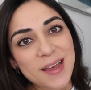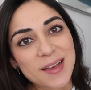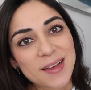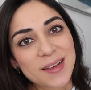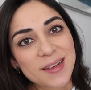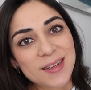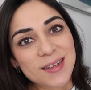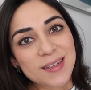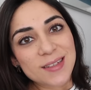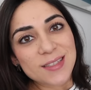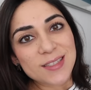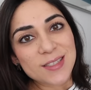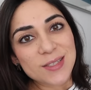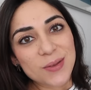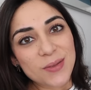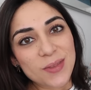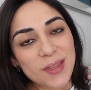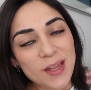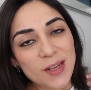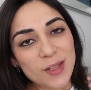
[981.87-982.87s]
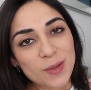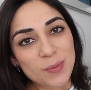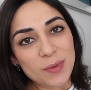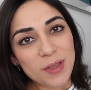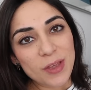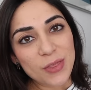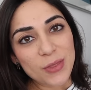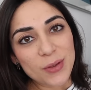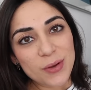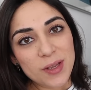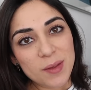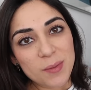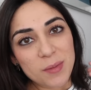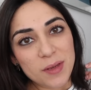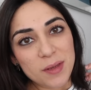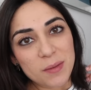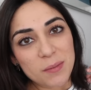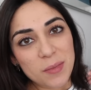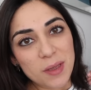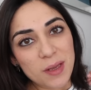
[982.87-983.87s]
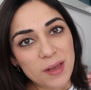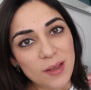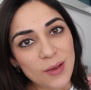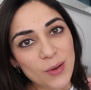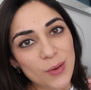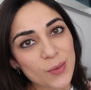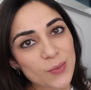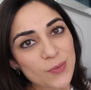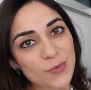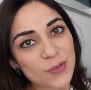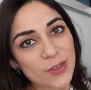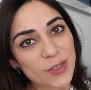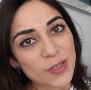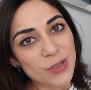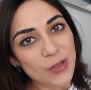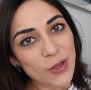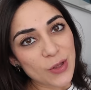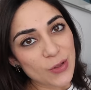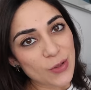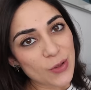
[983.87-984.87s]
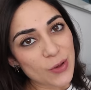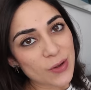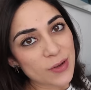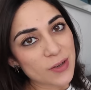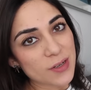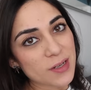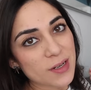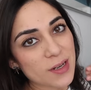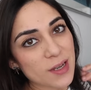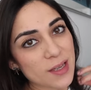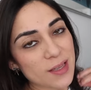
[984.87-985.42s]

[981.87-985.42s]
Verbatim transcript: Uh, so that'll be a 30 minute meeting, hopefully not longer.